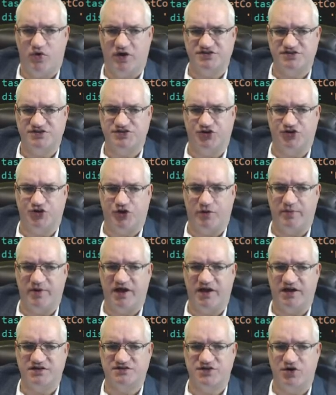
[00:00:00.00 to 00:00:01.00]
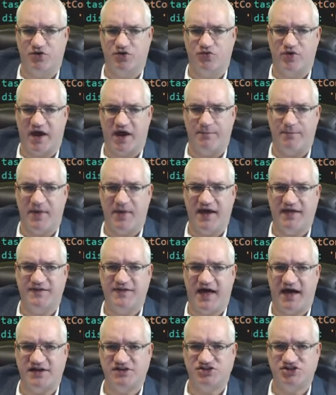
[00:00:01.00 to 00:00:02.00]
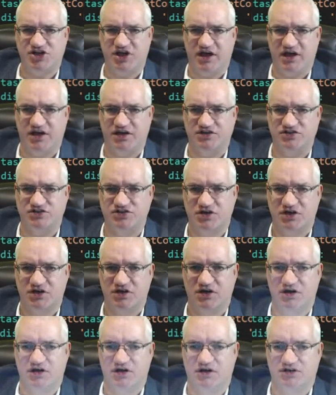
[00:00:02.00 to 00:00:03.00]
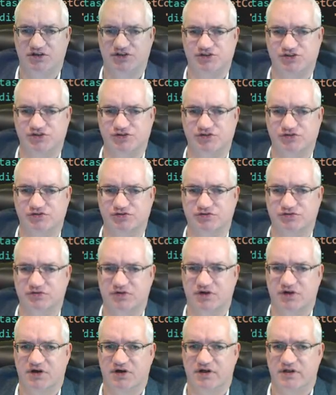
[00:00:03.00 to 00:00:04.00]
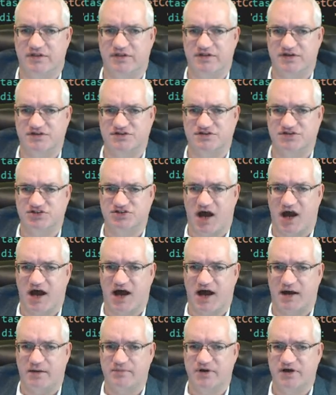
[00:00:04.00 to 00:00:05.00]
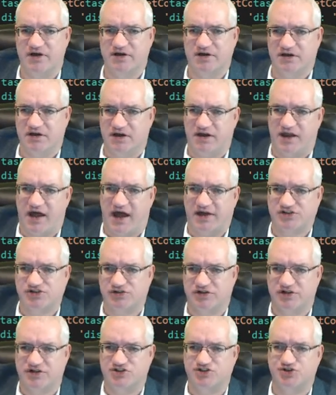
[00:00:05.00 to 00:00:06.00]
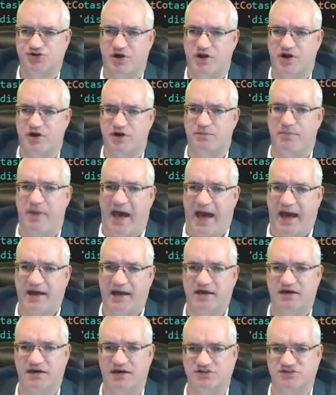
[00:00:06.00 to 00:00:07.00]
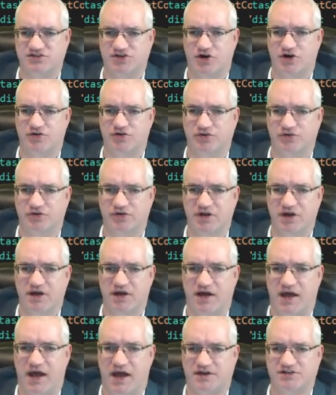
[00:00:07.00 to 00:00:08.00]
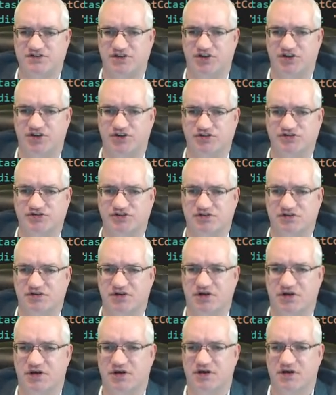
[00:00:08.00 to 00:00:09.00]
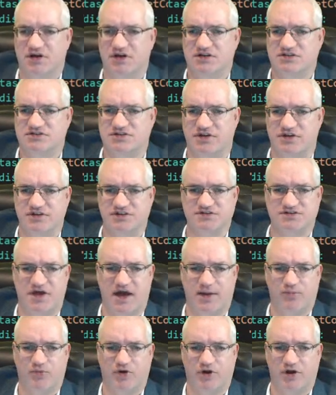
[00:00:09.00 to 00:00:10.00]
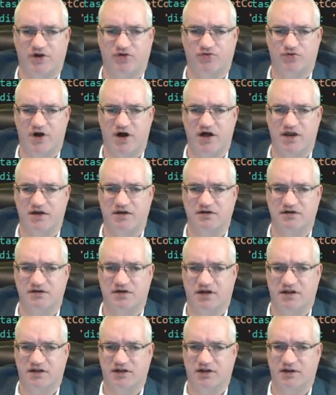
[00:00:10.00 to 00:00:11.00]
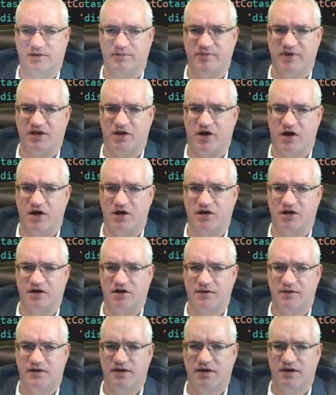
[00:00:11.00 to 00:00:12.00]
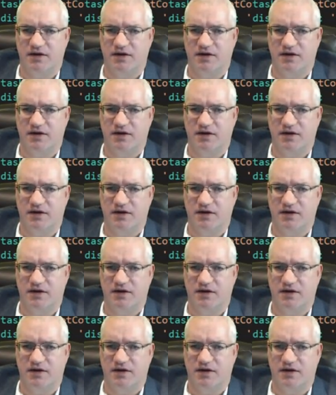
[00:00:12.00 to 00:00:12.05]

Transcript: So that's what's determining. So when I made that change to this job, it actually triggered back its own execution. So this time we're going to run a little bit longer.